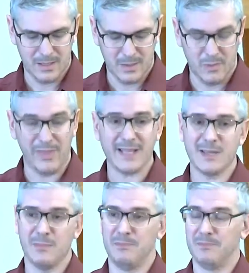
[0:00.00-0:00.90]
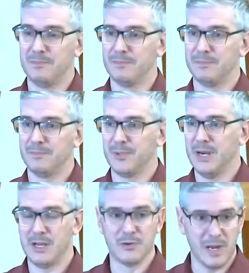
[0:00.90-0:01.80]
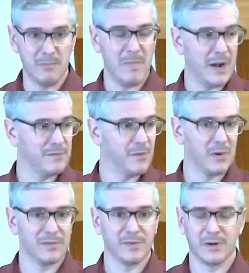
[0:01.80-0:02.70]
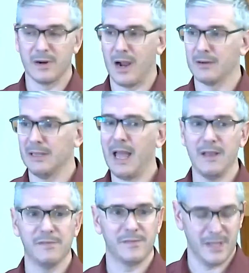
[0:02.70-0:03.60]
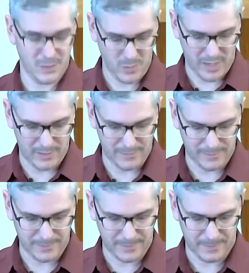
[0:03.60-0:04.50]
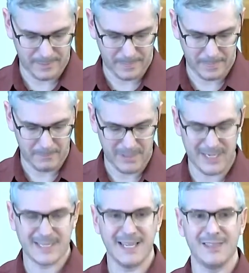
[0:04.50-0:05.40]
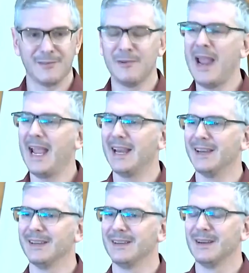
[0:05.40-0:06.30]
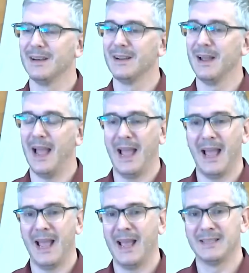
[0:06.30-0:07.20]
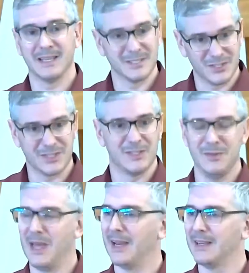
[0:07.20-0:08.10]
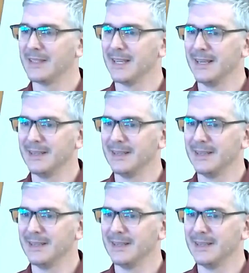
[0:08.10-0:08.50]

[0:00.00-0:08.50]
Well, that's a pretty grim metaphor for our life as well. But you see, the rain doesn't just do that, does it?